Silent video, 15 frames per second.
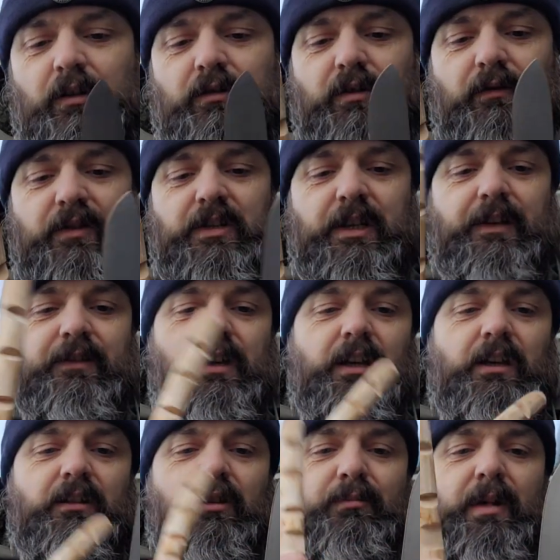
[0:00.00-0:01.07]
obviously
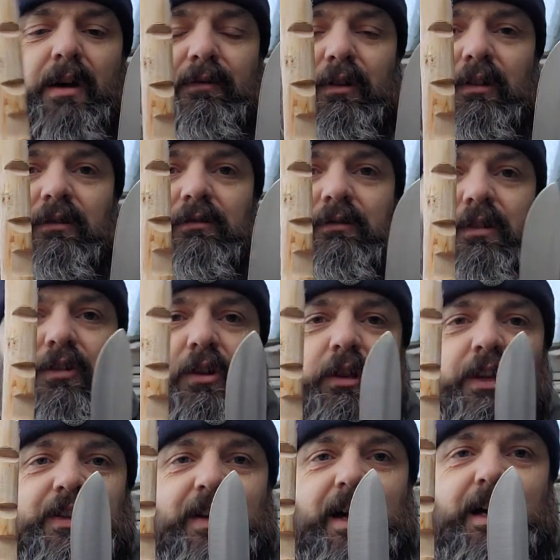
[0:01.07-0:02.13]
the bevel is
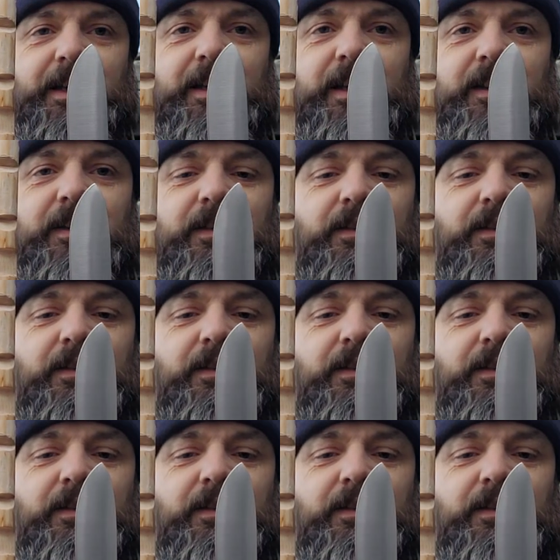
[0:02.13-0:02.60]
only tiny,